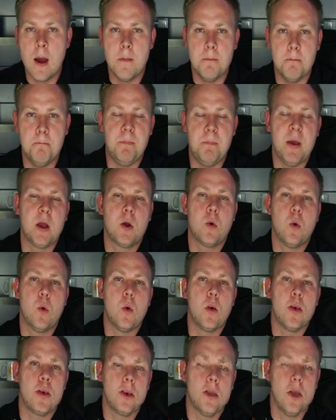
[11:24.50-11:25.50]

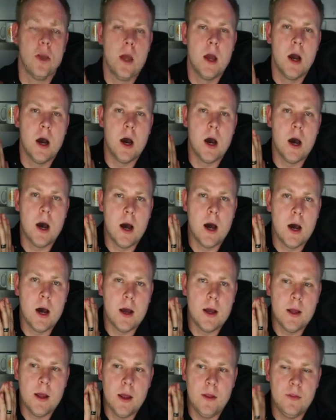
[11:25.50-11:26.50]
Bitcoin
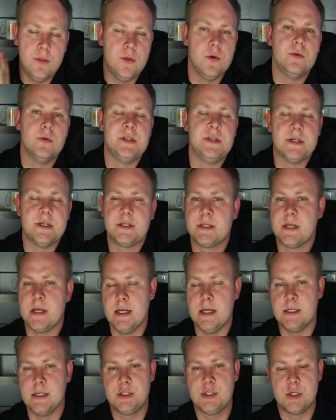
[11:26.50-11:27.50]
uh, enthusiasts.
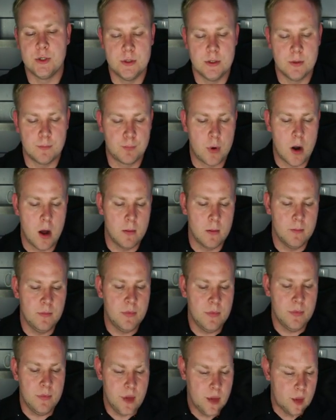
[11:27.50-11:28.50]
And so the
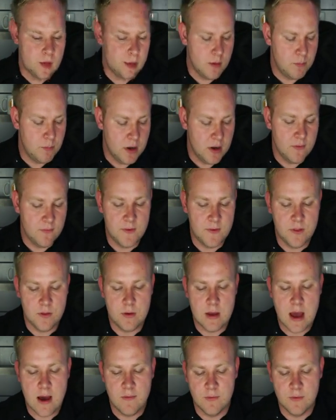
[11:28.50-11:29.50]
problem and the benefit that you
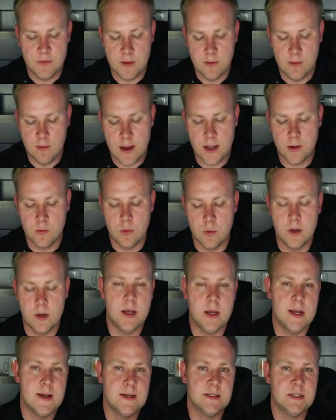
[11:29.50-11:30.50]
have within Litecoin
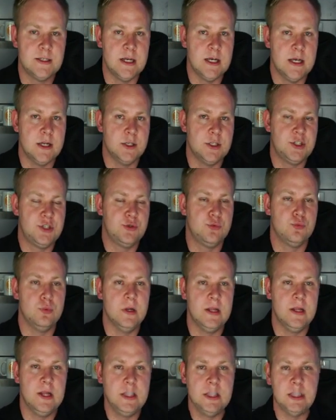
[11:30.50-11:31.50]
is it's
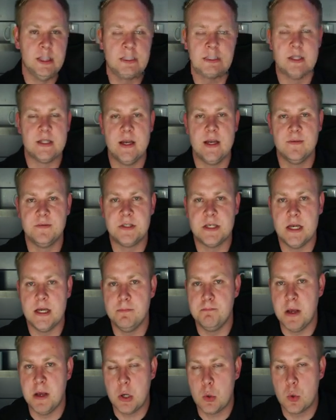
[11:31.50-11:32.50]
really just lives in
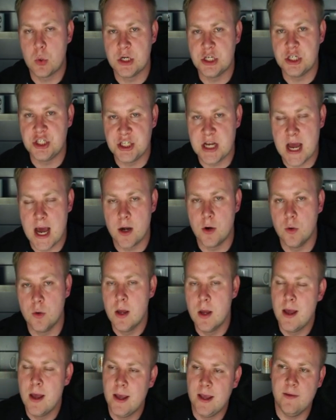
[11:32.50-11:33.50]
Bitcoin's shadow,
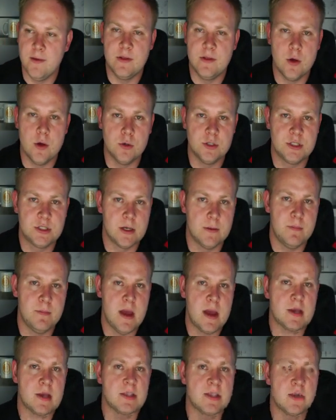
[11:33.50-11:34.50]
even though some may
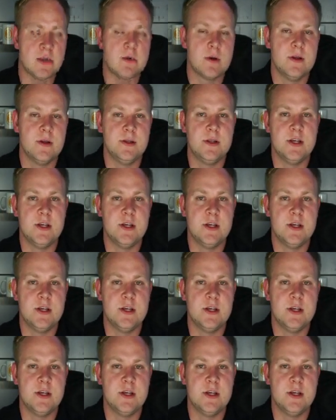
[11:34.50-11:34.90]
consider it the